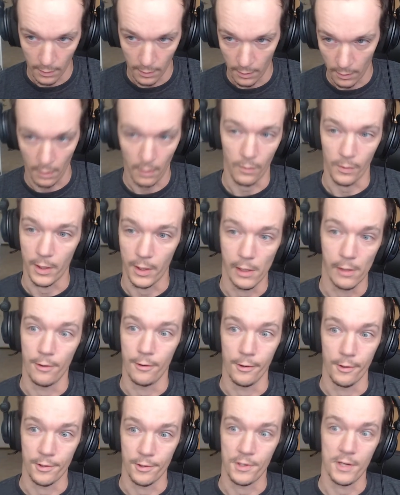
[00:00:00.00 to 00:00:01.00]
Are we gonna
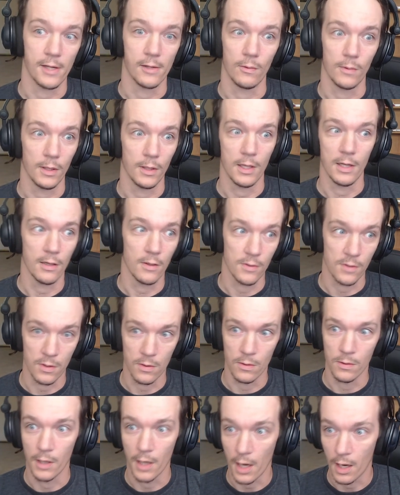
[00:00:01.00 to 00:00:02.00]
understand what the hell's
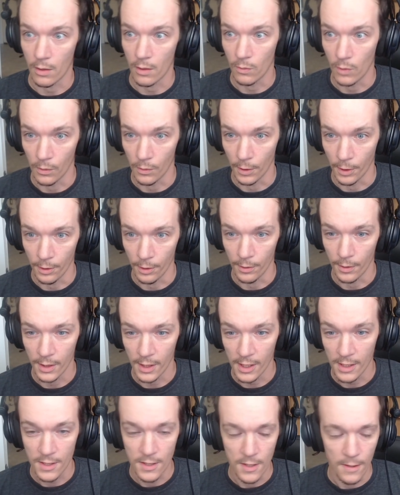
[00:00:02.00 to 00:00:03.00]
going on while we're doing
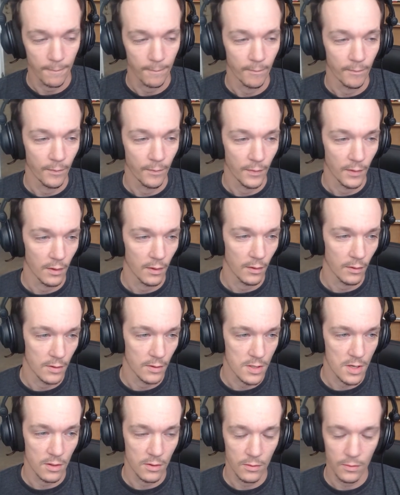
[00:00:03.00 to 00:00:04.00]
this?
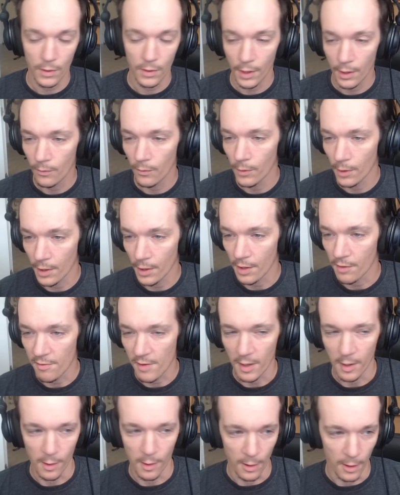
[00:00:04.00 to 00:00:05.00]
So we're we're gonna
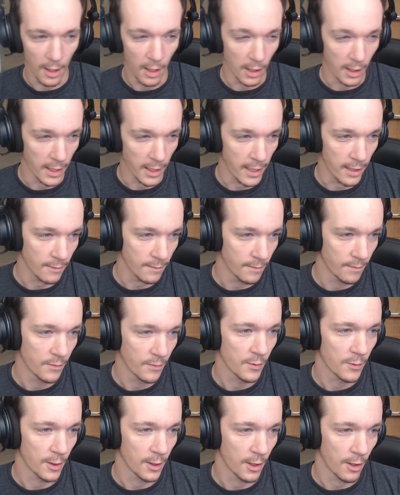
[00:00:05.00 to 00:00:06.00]
figure it all out.
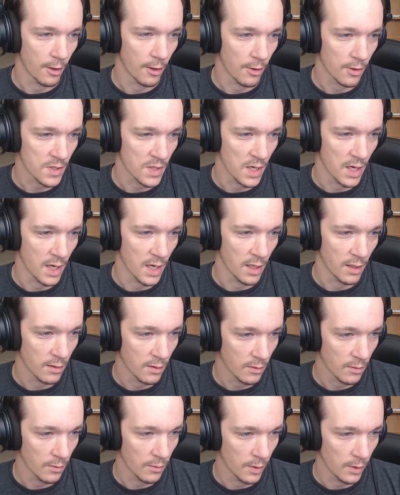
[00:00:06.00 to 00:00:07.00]
We're gonna understand
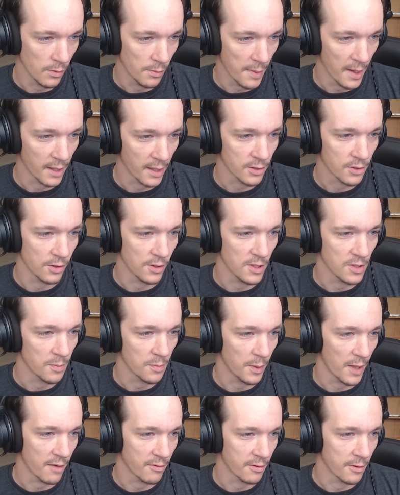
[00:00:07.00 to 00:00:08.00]
we will master these
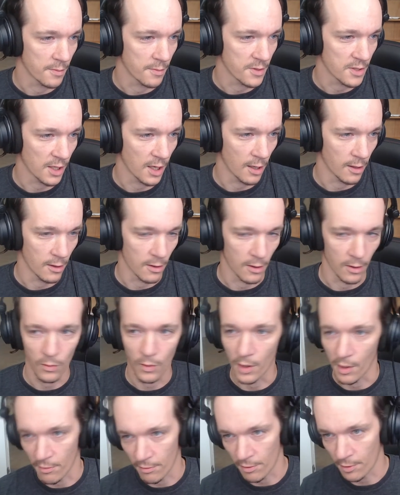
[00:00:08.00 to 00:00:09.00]
platforms together and
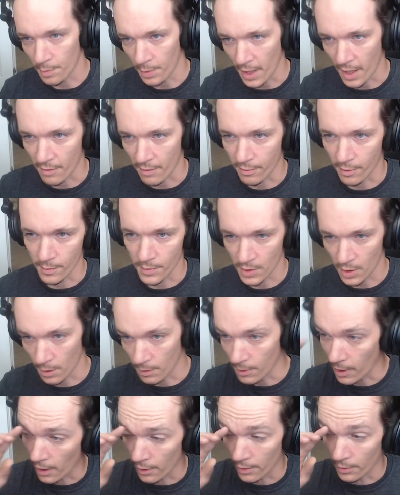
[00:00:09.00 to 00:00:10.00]
whatever platforms come
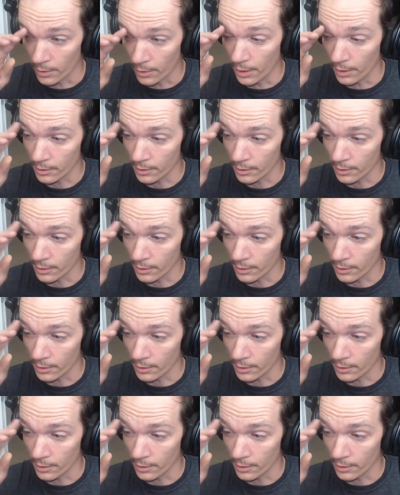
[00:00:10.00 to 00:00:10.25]
down the road.